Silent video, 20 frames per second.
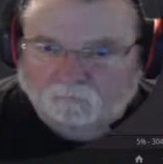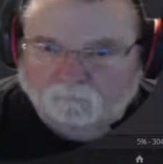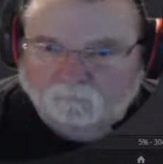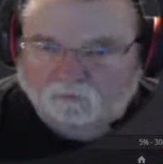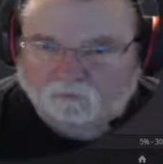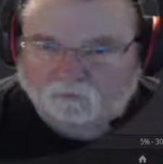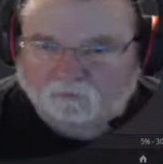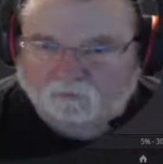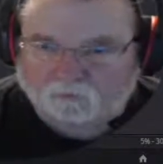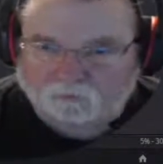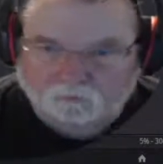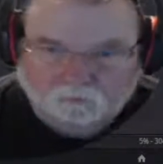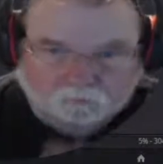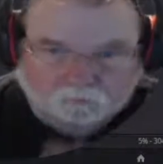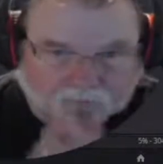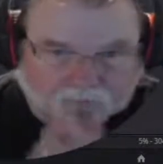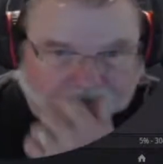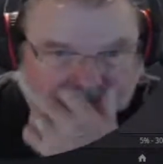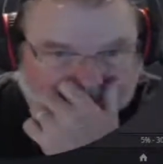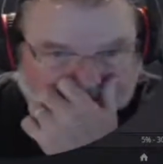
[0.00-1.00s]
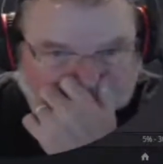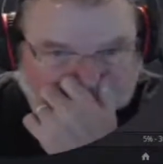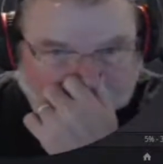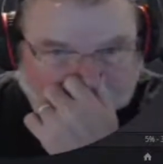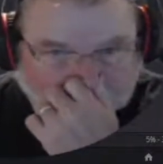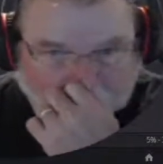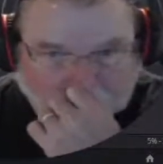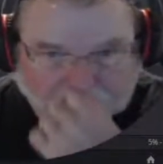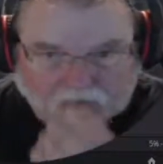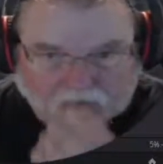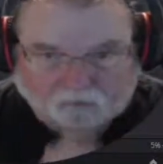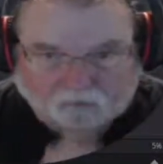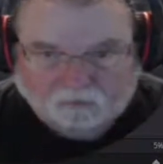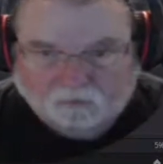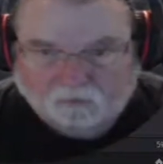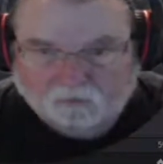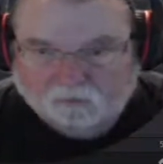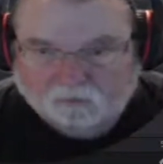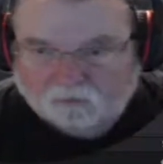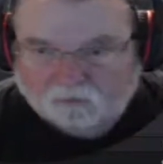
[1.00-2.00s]
Right there it is.
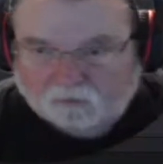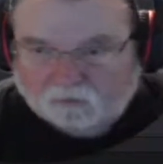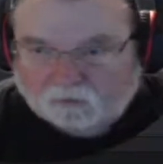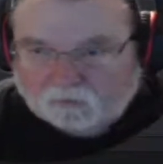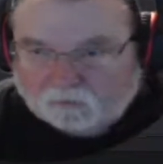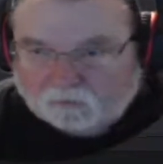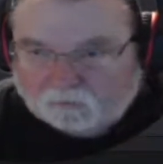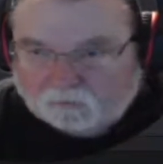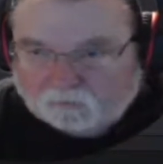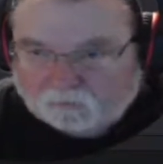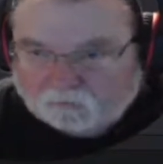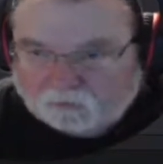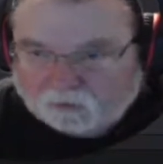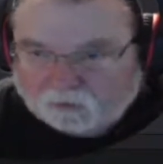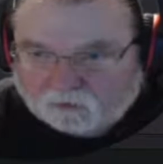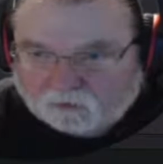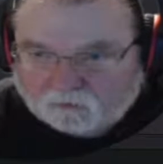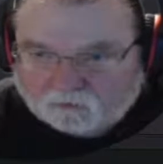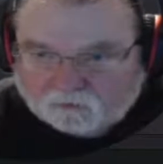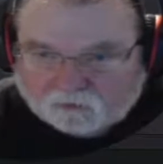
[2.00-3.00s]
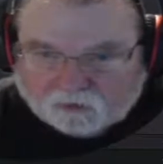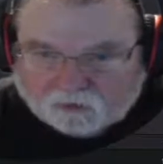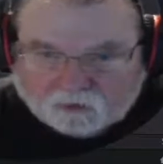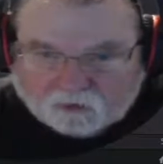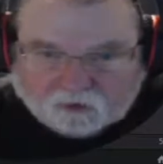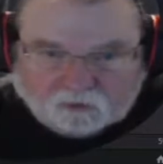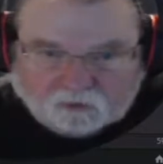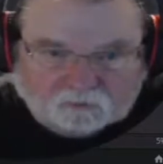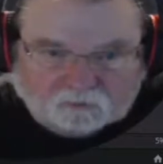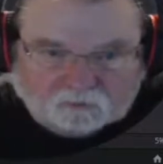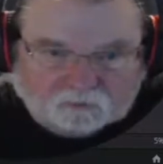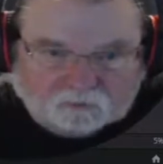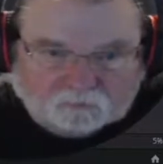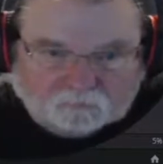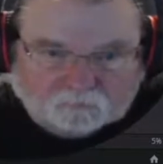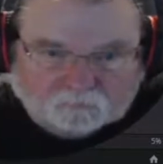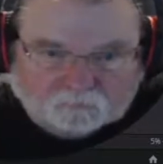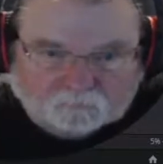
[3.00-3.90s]
I'm going to change the color.